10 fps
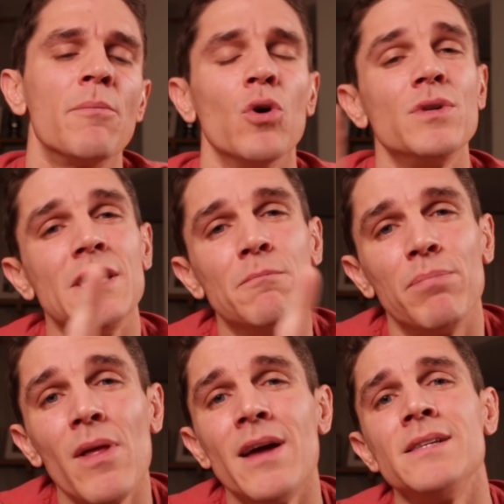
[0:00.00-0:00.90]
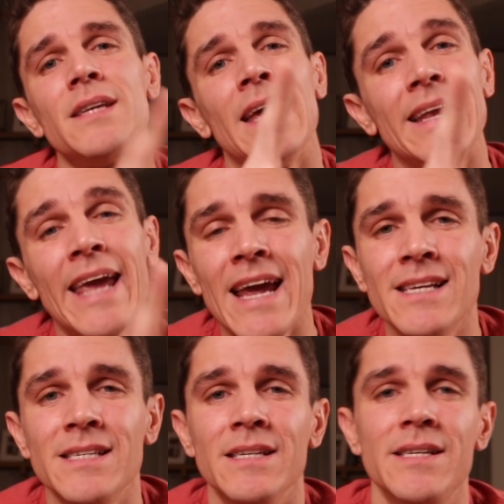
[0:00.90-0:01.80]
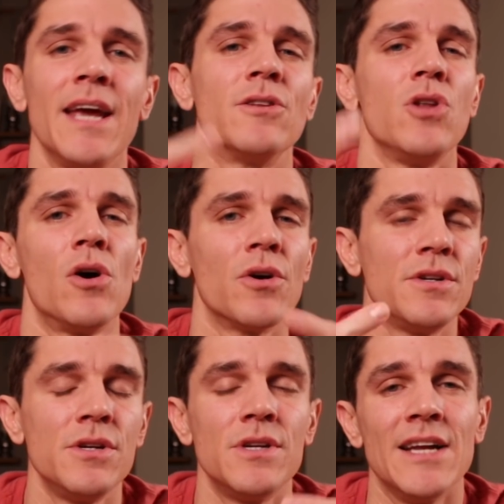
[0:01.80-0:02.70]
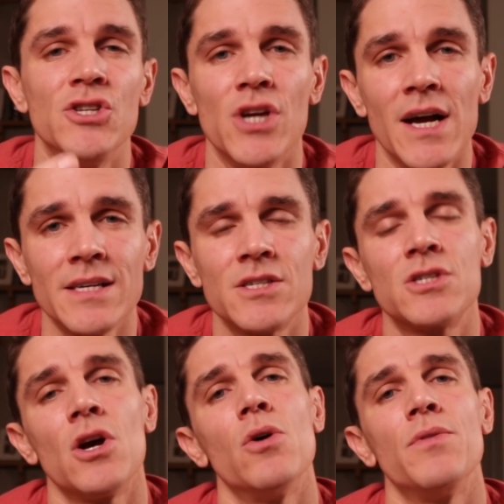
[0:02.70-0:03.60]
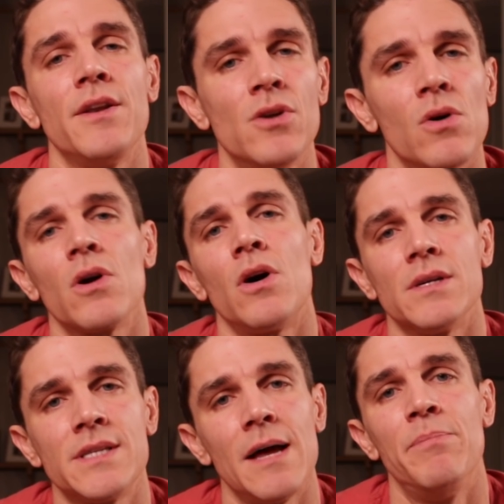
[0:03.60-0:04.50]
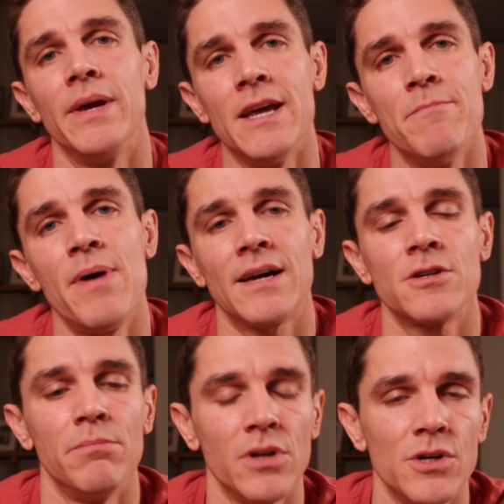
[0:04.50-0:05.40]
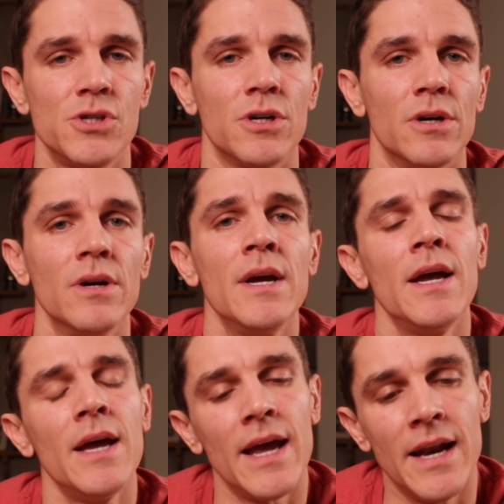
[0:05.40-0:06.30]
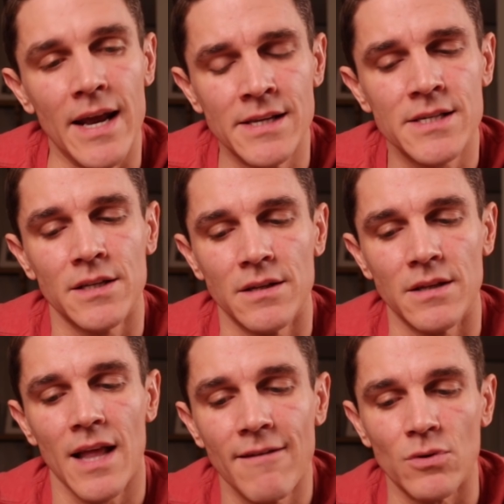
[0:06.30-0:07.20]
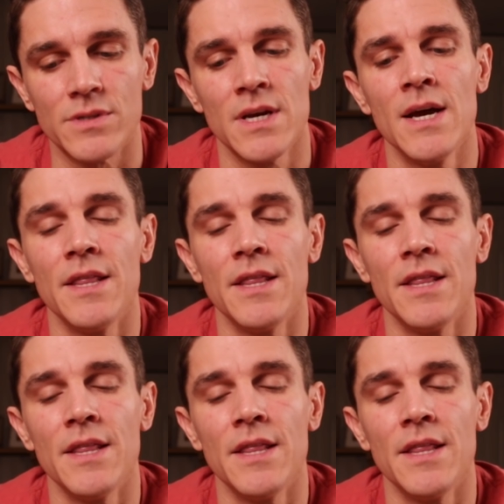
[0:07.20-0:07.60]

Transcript: Protein blends and casein take longer to digest, so they don't cause that big impact on blood sugar and insulin levels.